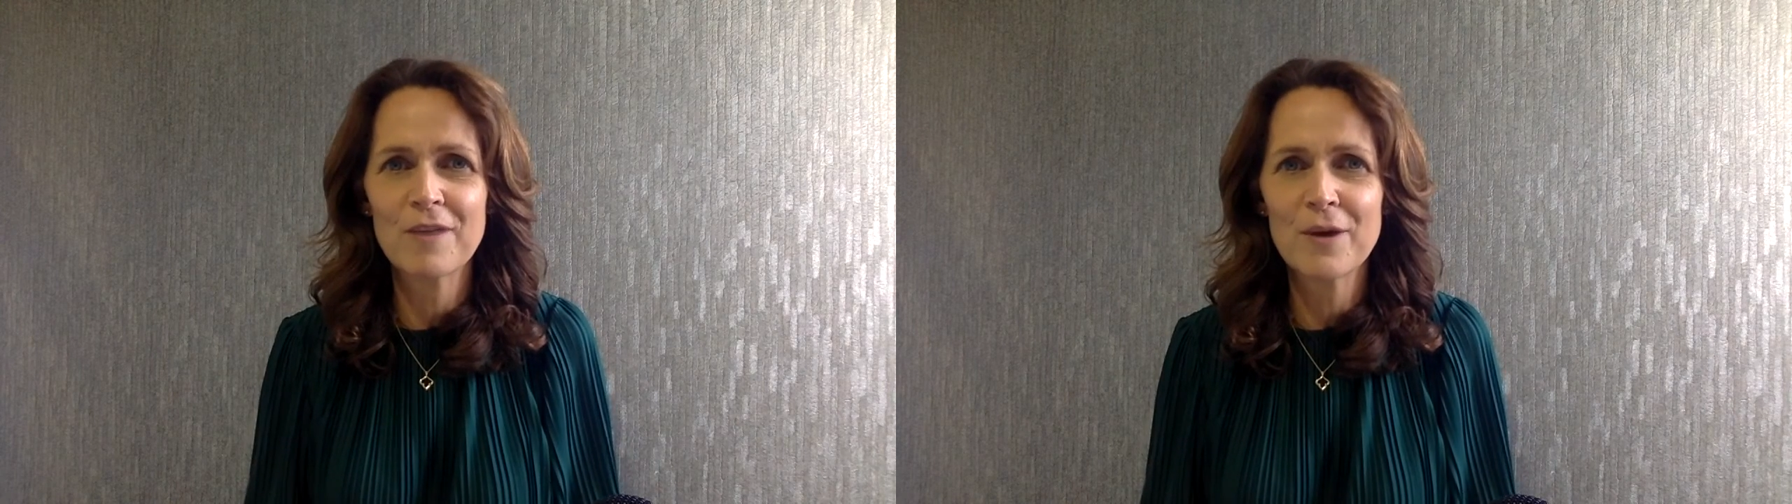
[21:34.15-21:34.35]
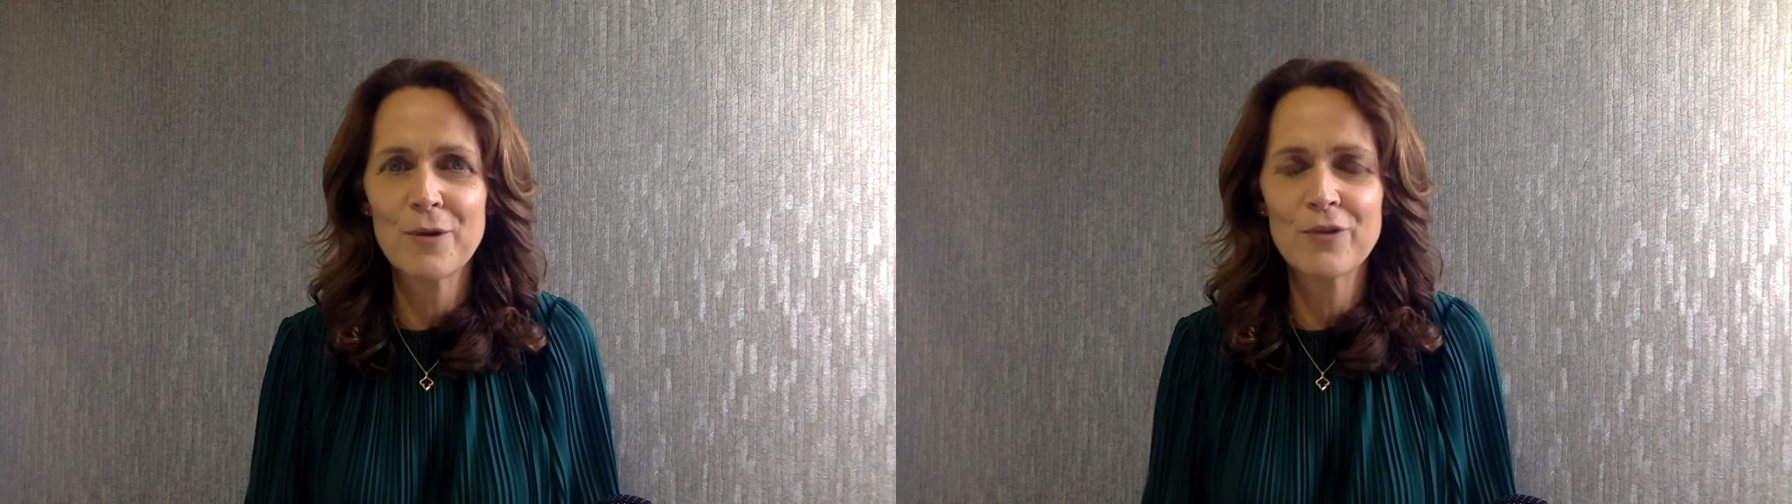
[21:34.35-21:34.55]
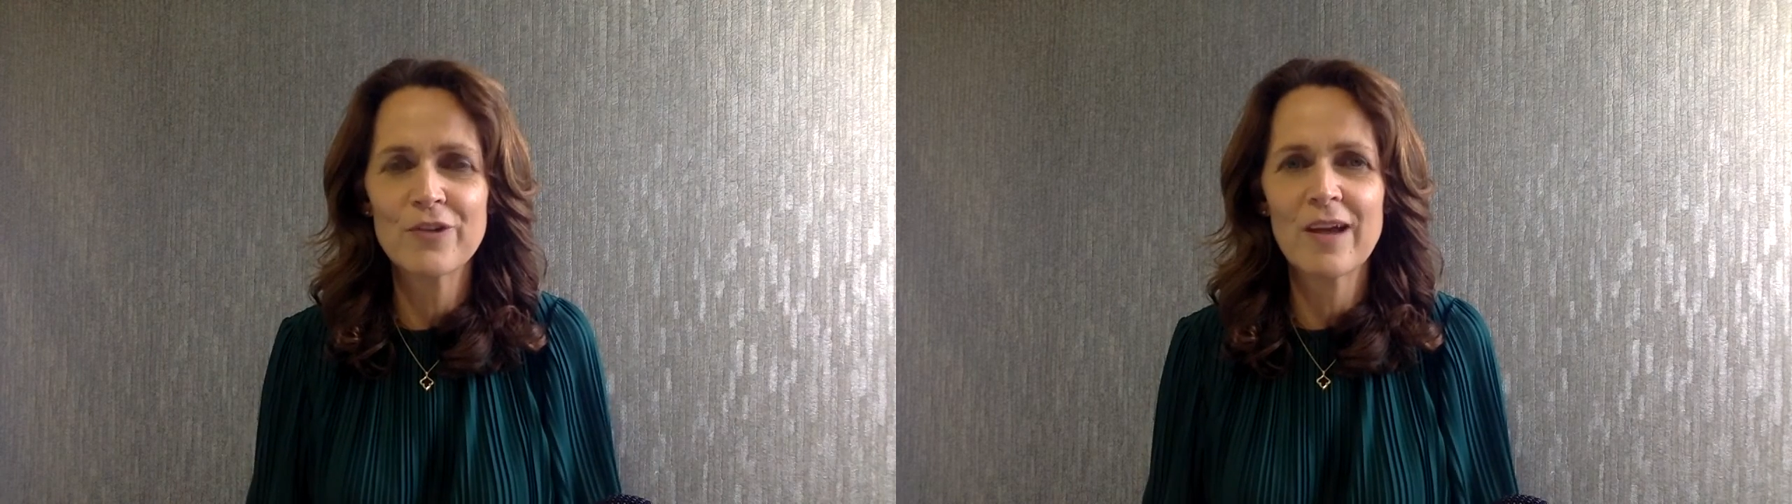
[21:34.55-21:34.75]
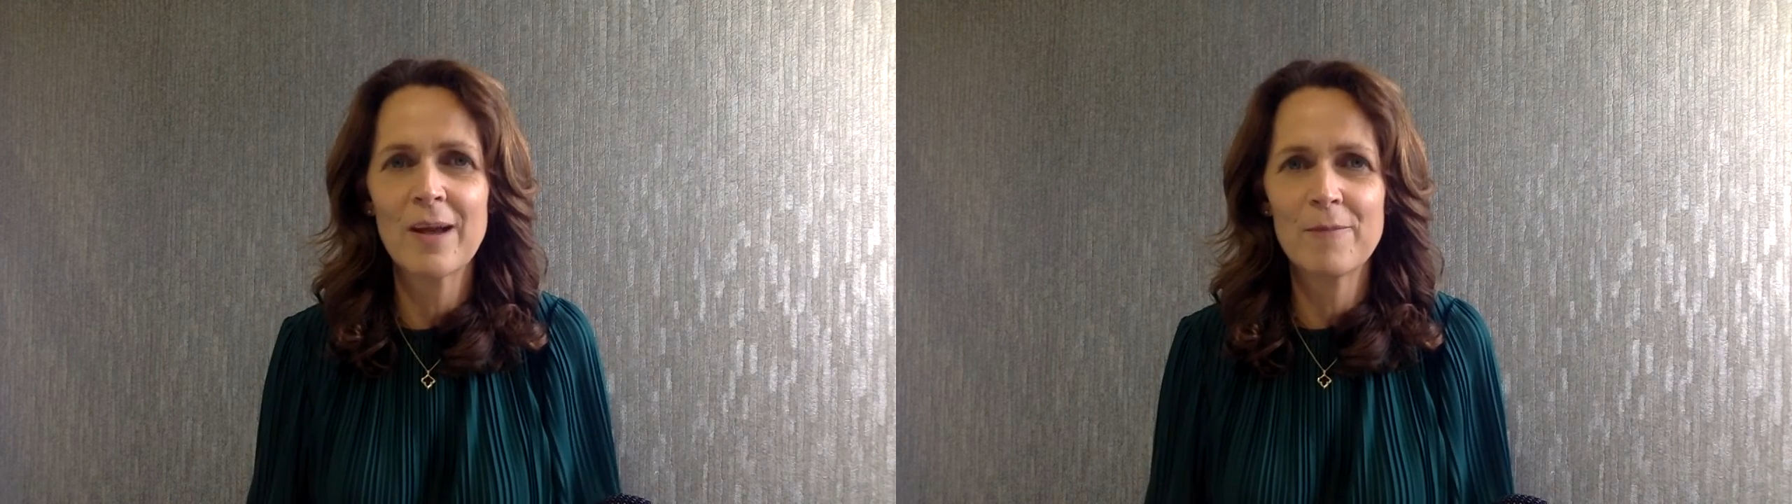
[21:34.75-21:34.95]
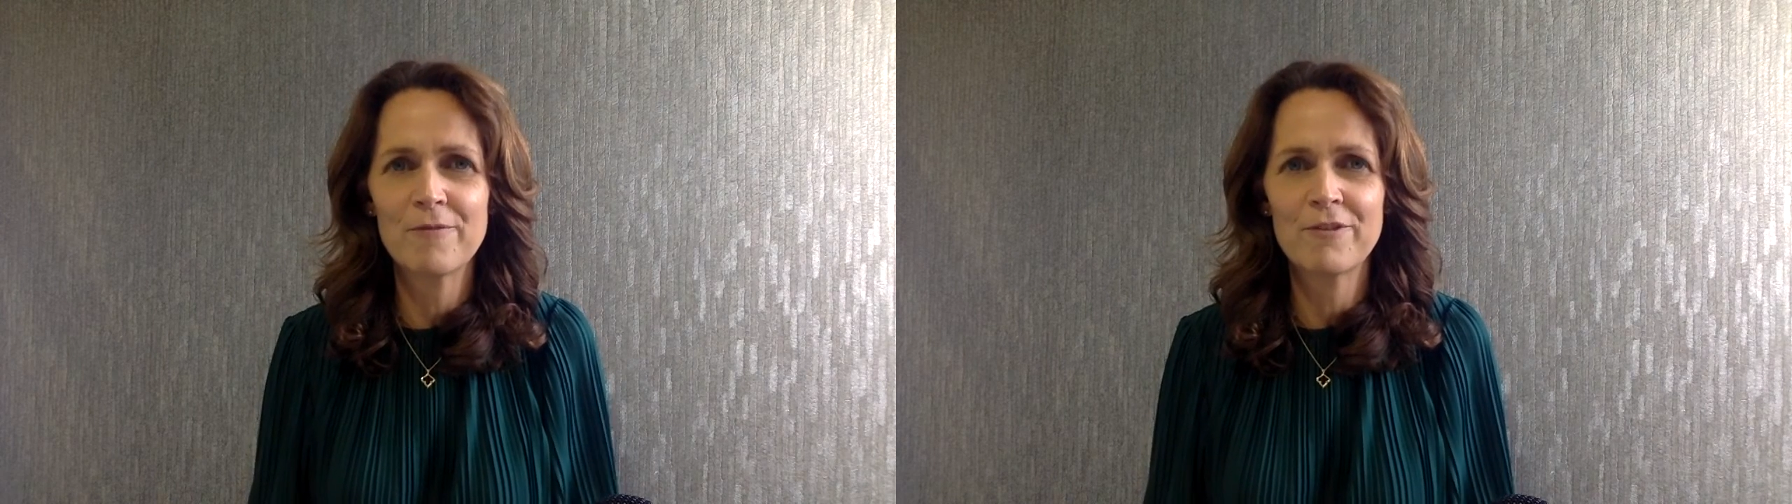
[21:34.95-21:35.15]
those
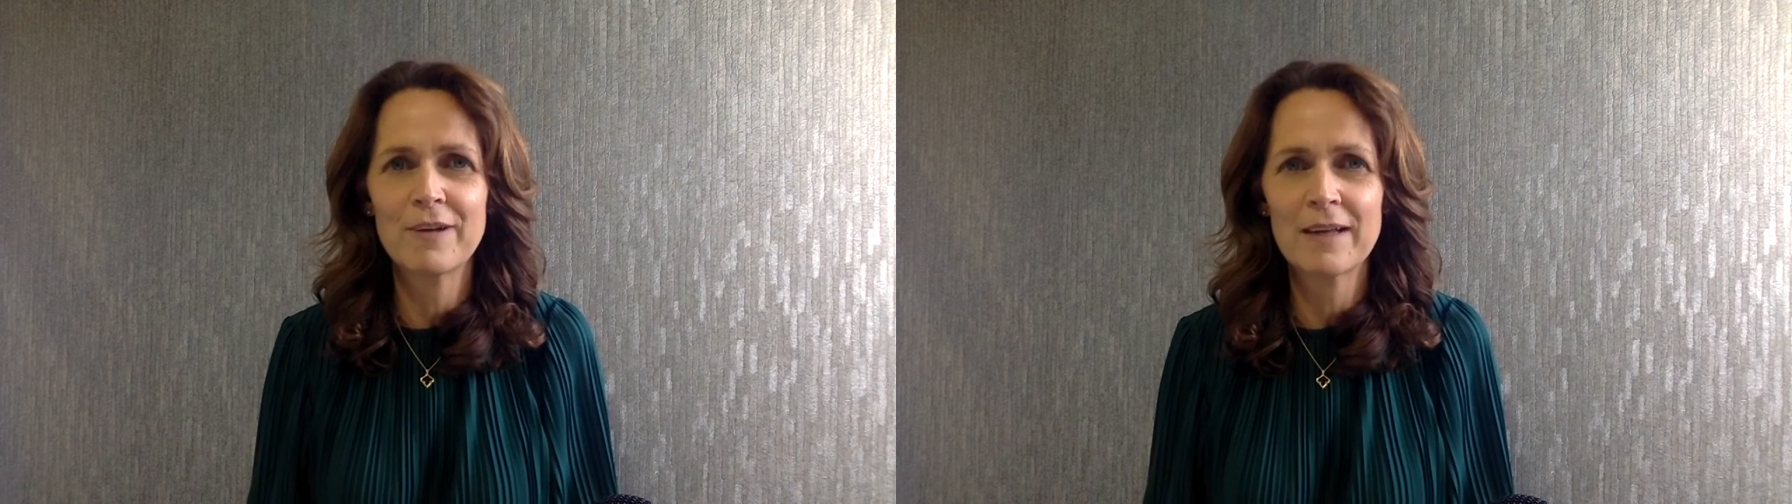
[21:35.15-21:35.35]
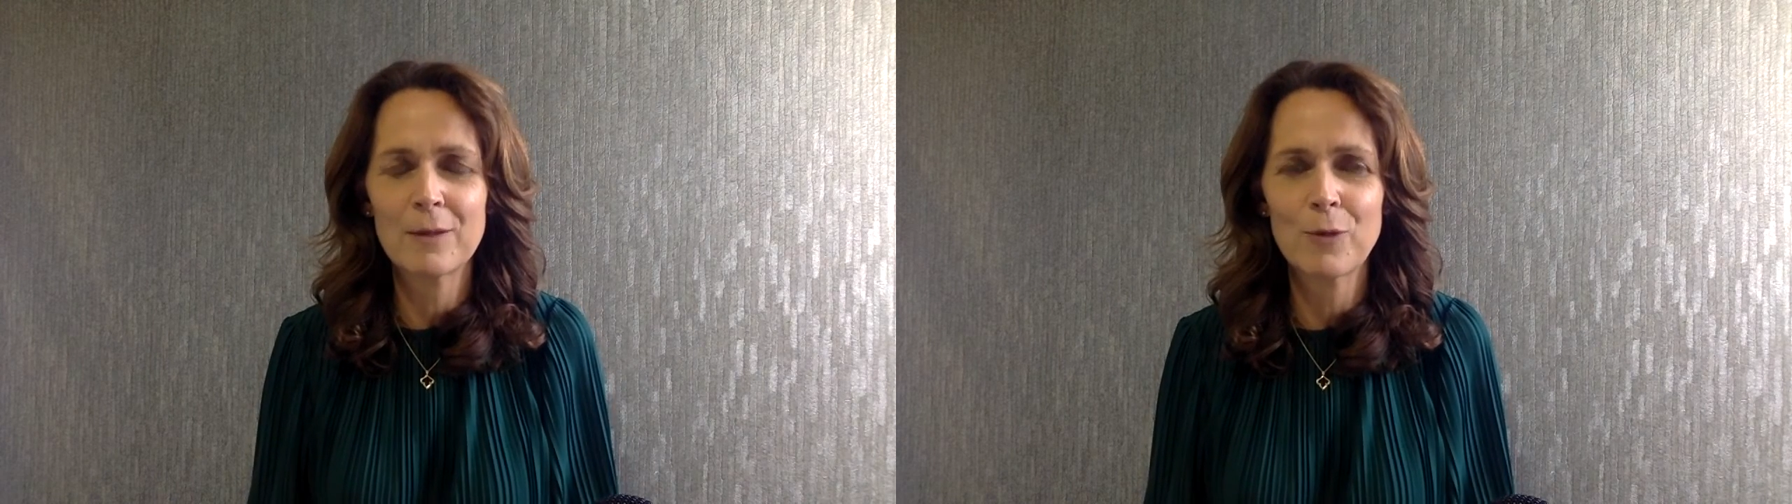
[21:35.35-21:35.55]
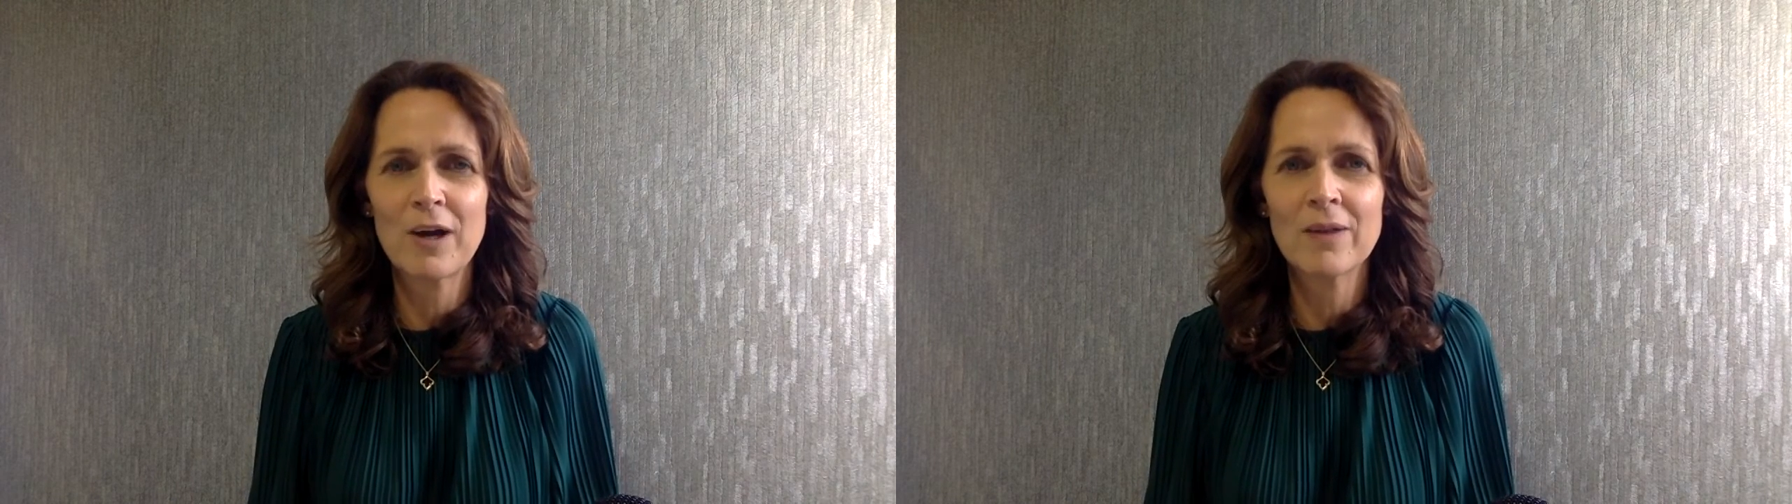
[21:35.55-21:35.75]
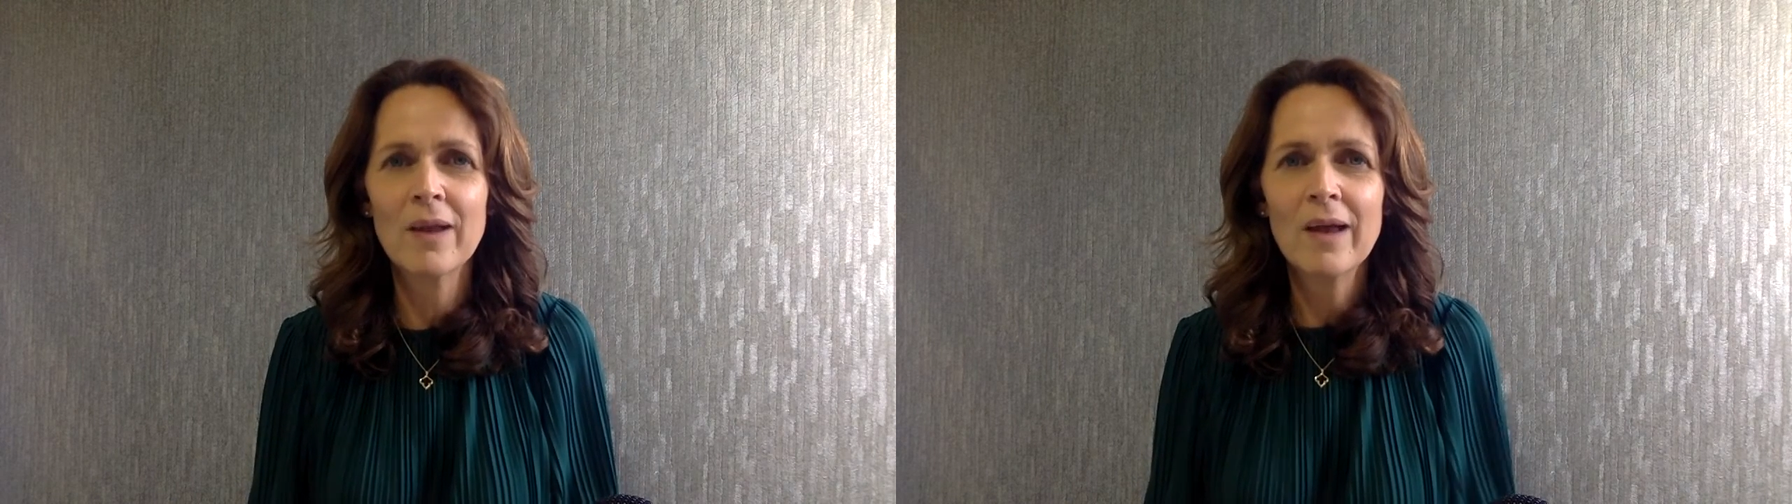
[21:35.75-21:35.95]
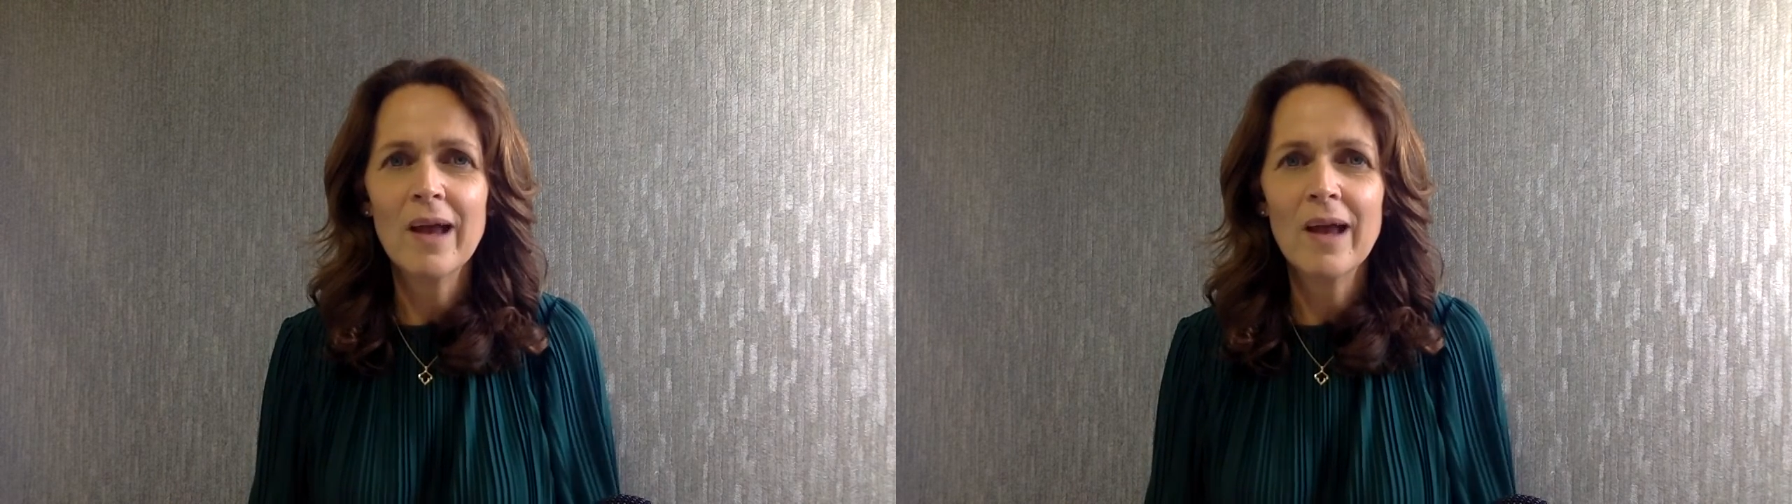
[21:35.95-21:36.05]
for a little while,